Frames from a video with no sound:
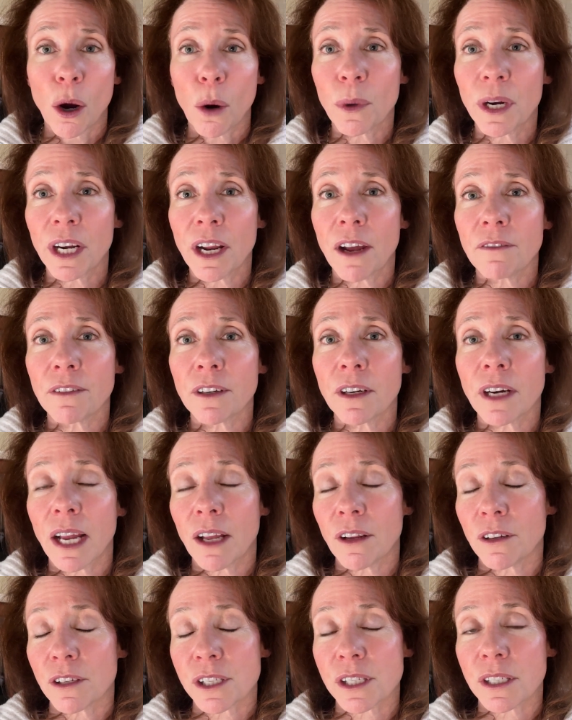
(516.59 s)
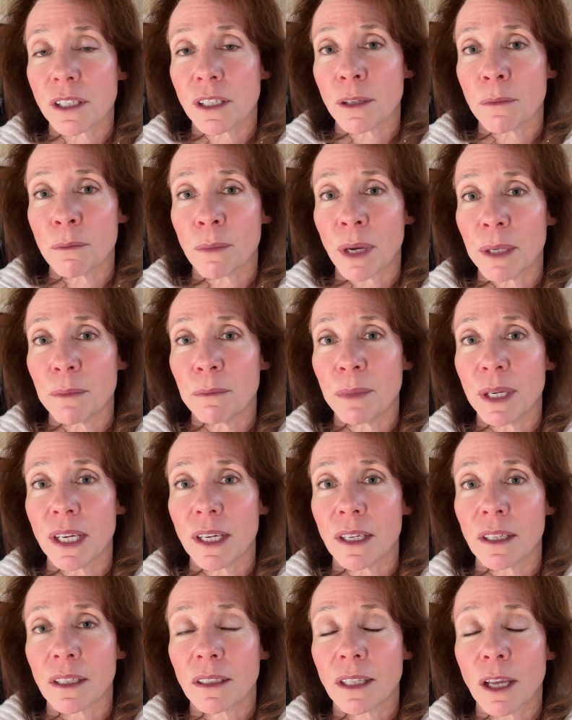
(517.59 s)
or whatever else it might
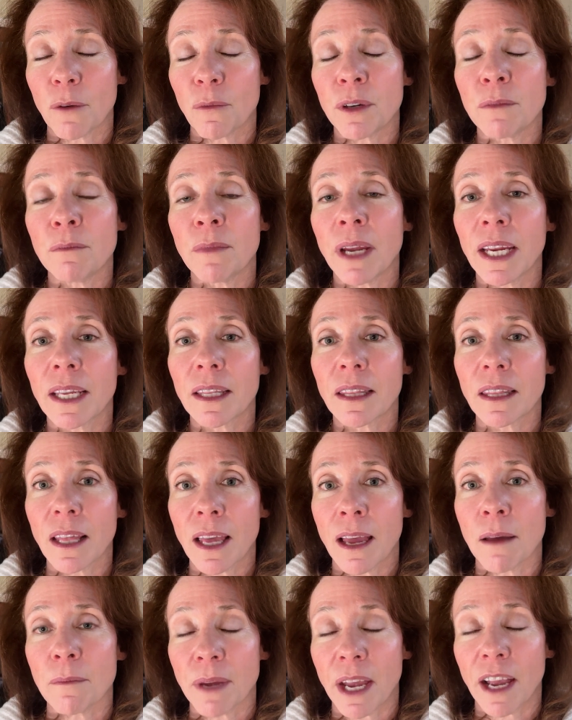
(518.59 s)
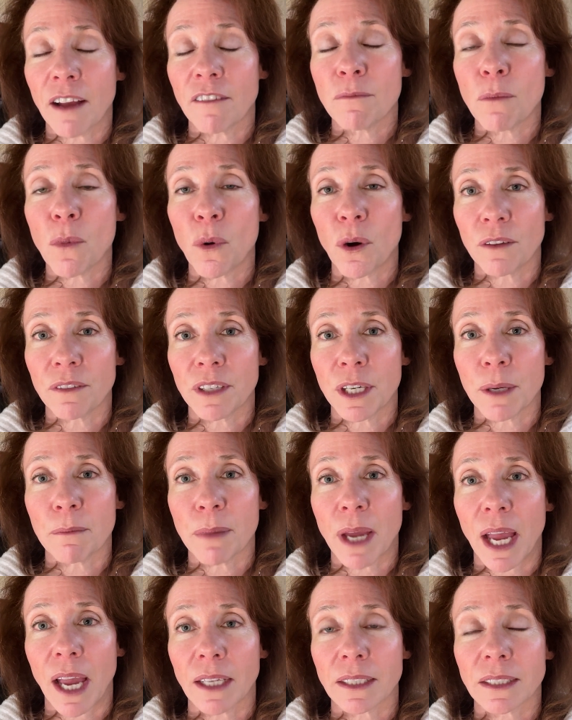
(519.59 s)
be that would make them have more of an
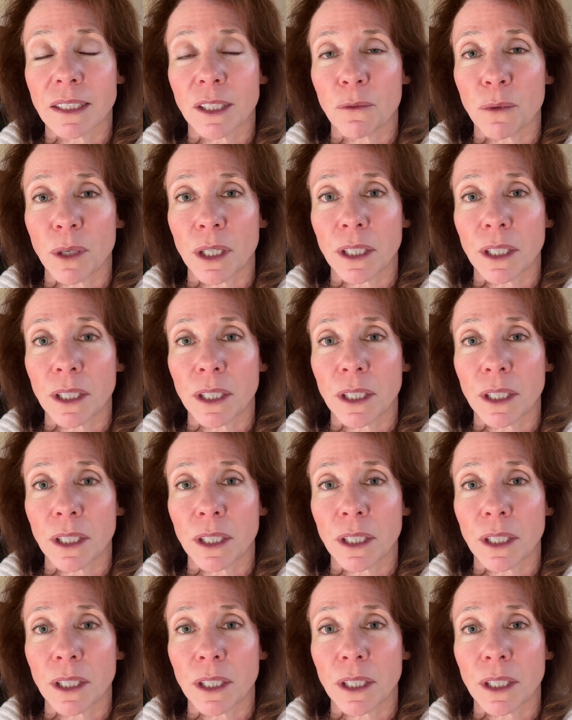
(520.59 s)
impact at